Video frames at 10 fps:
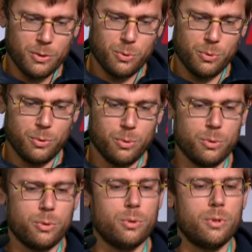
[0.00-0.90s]

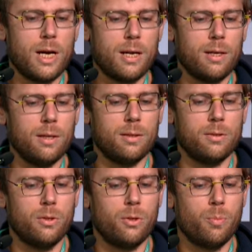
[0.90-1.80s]
to study
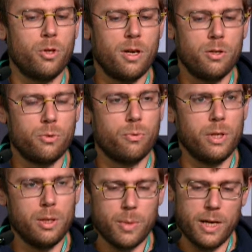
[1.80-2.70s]
the Model
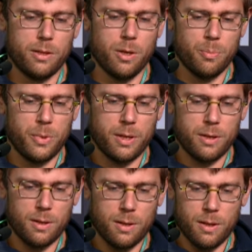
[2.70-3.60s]
3 by
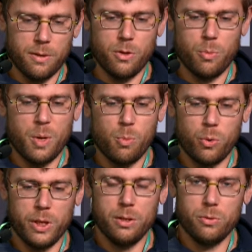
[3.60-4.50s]
dumping the
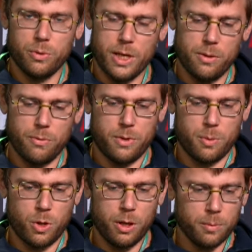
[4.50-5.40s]
memory to get the
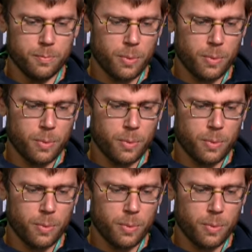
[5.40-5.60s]
firmware.